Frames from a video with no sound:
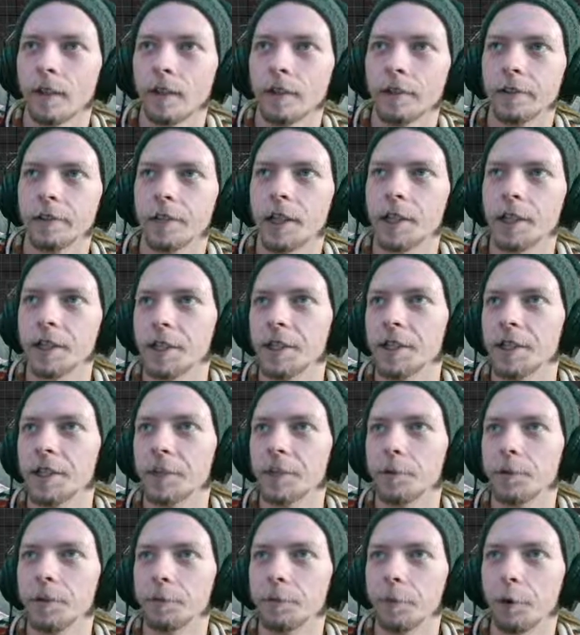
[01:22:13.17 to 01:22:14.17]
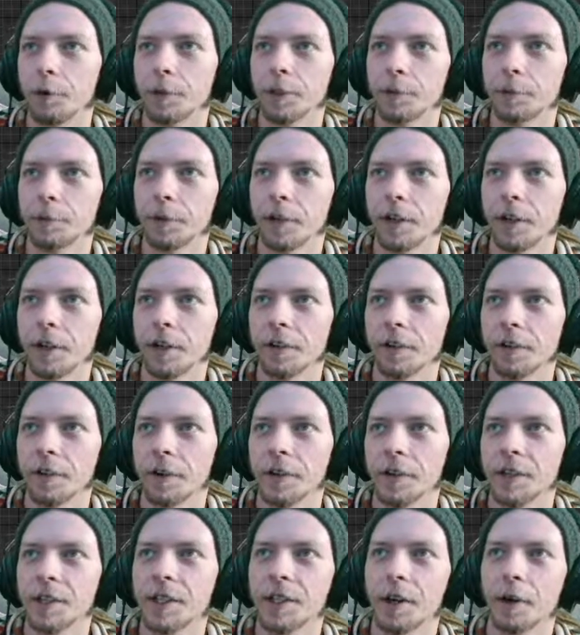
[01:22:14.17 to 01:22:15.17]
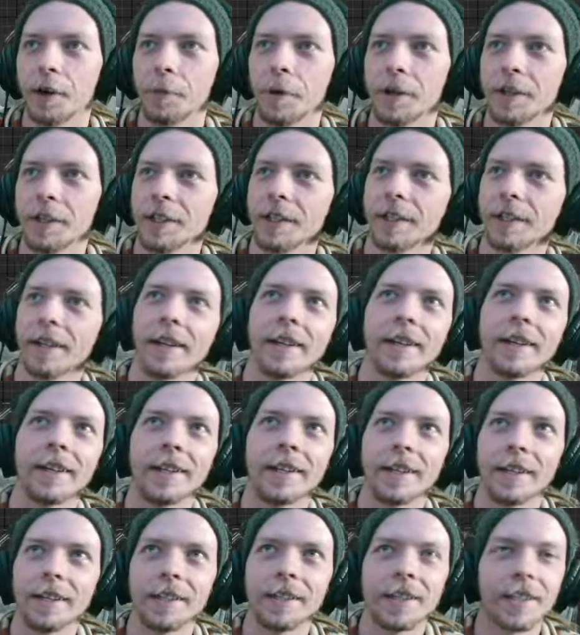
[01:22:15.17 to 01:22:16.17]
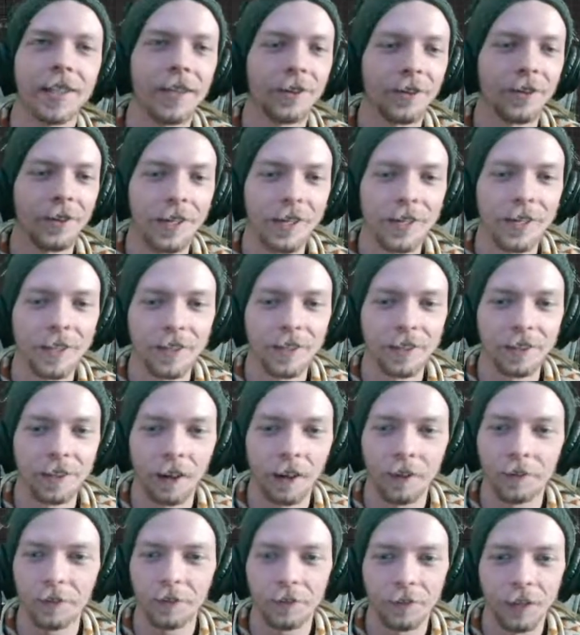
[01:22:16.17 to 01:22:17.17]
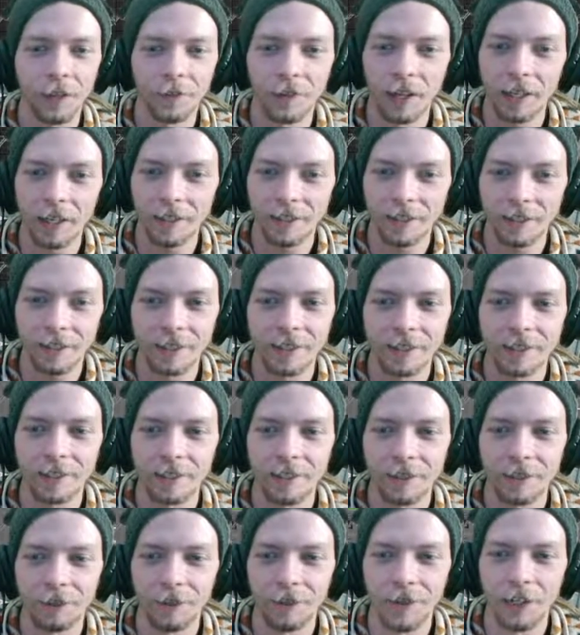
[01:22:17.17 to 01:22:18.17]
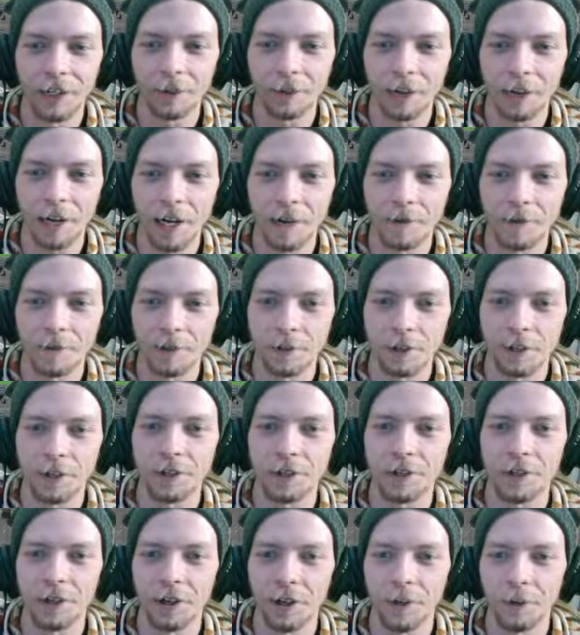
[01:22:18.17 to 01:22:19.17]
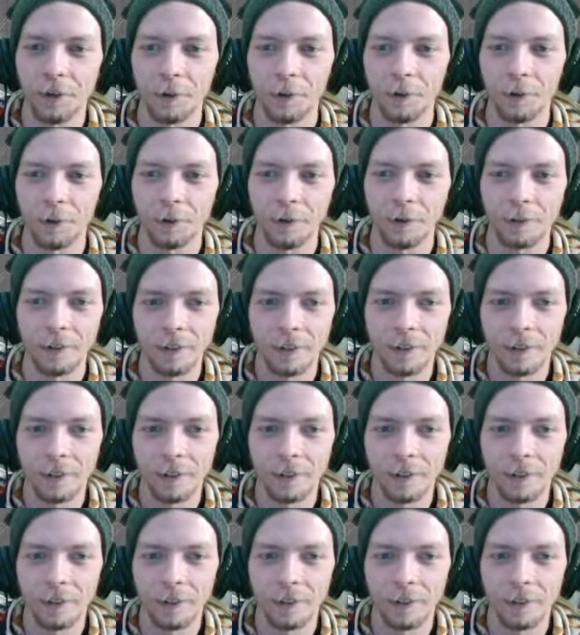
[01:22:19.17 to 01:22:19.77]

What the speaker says: That's the issue with multiplayer. There's so much to take into consideration. That's just in video games in general.